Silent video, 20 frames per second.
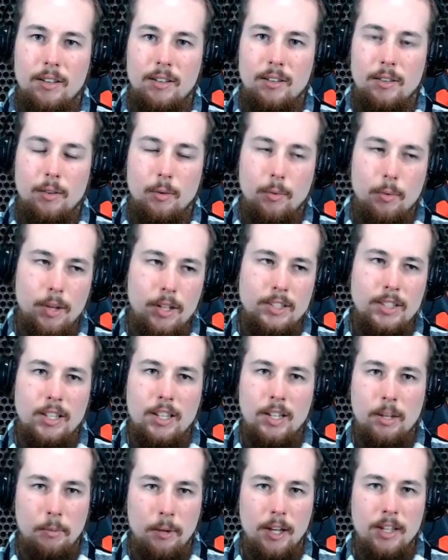The reason
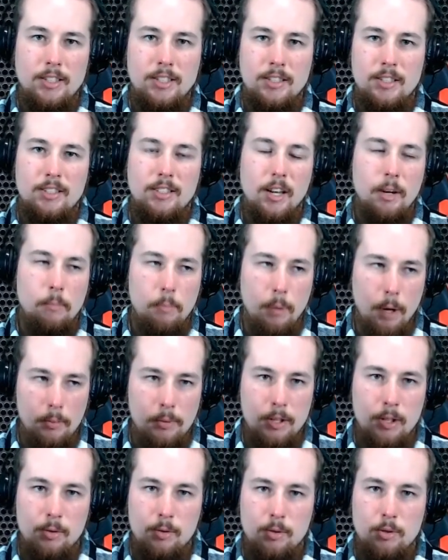that places like
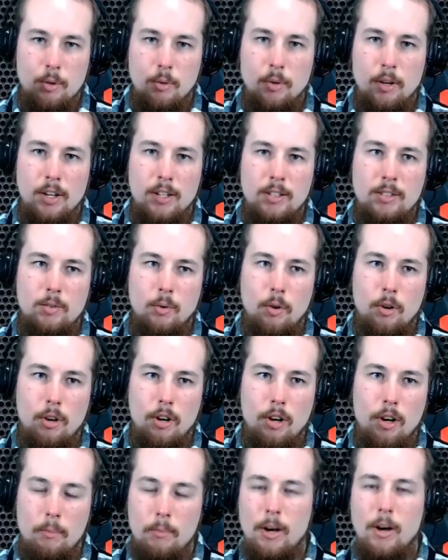barbecue joints
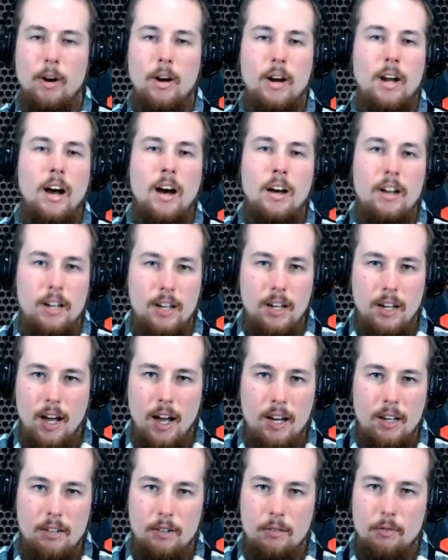or Americana
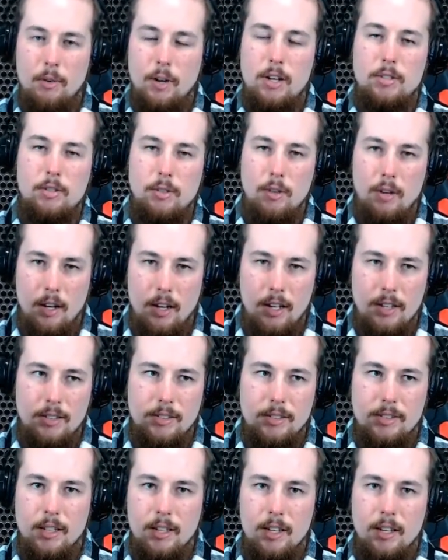kind of
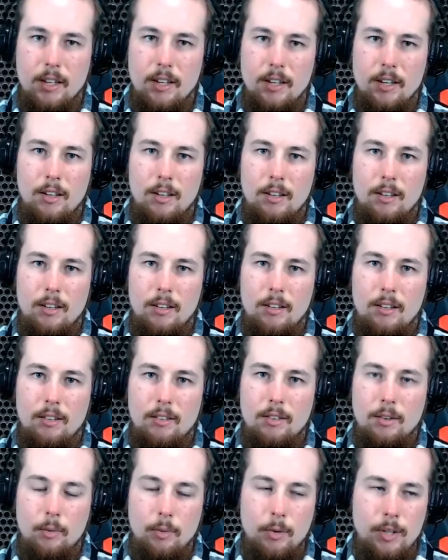restaurants
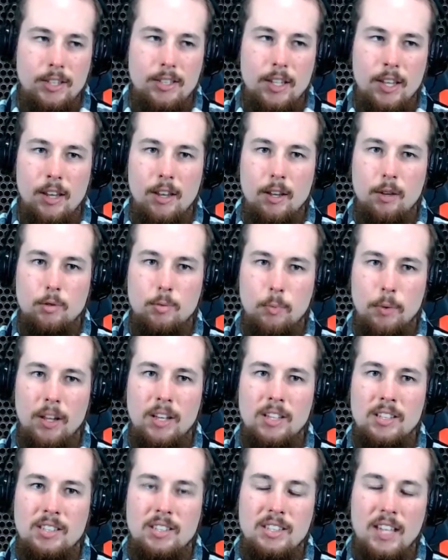the reason that those
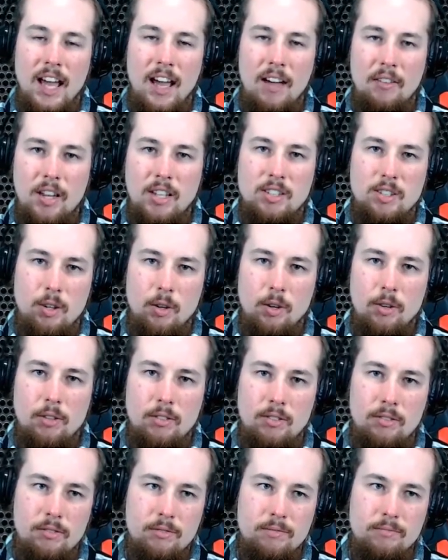places have a
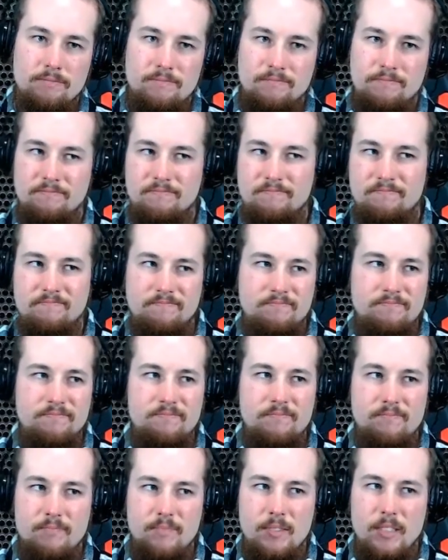certain
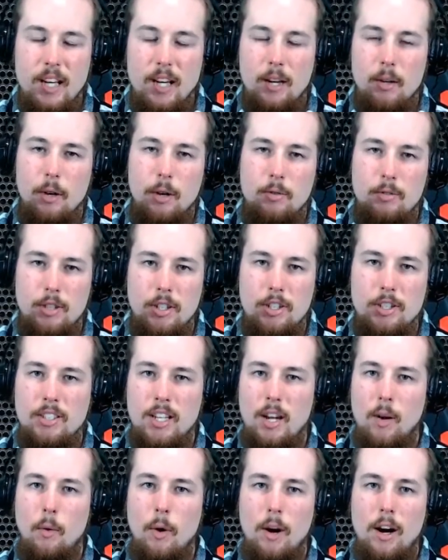I don't know, je ne
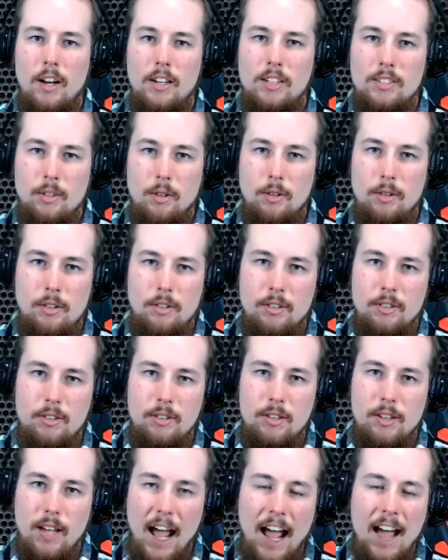sais quoi, a
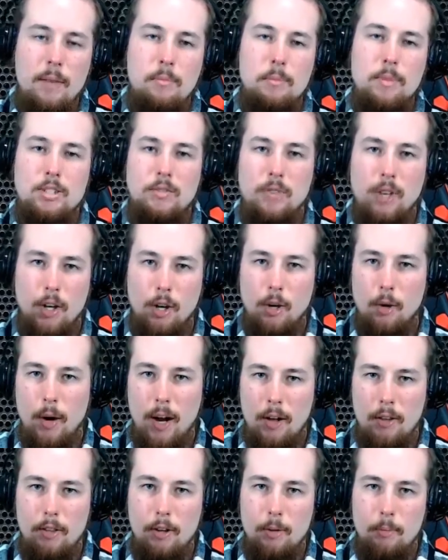certain atmosphere
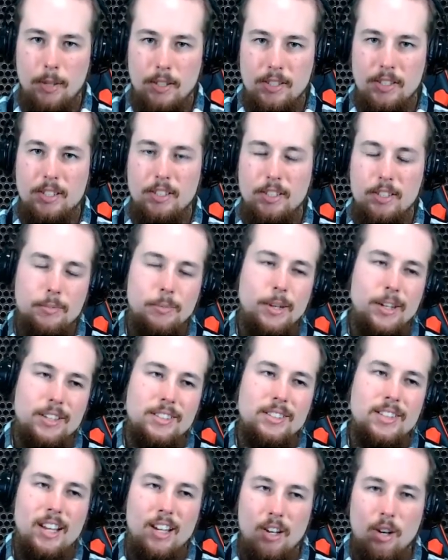around their business is
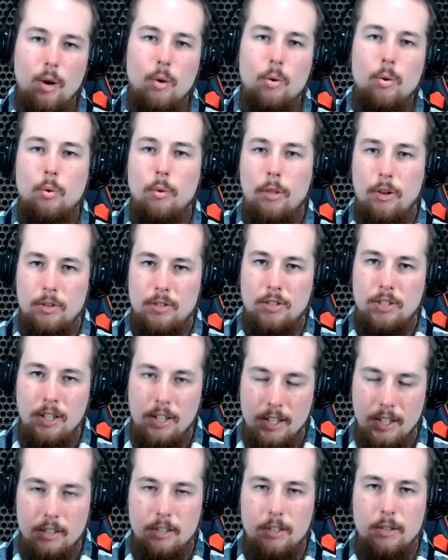because they know who they're
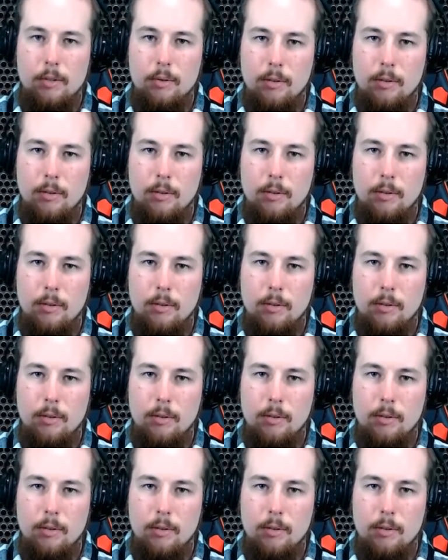selling to.